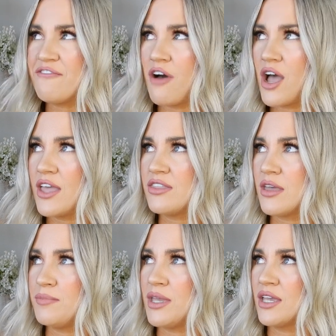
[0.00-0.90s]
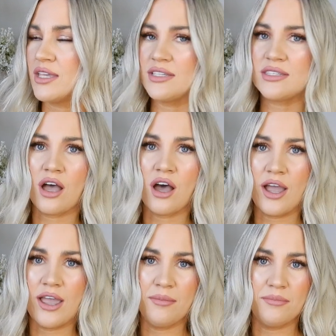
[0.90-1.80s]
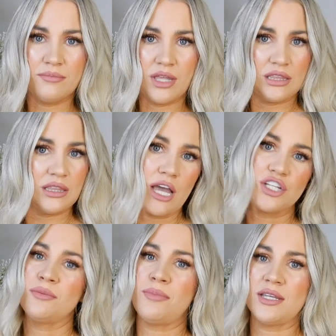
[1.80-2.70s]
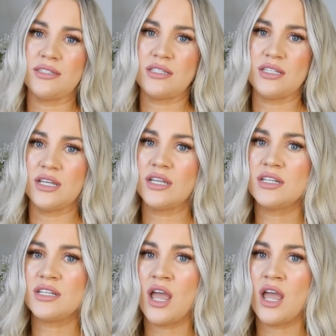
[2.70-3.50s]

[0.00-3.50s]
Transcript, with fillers: find that because I am larger busted,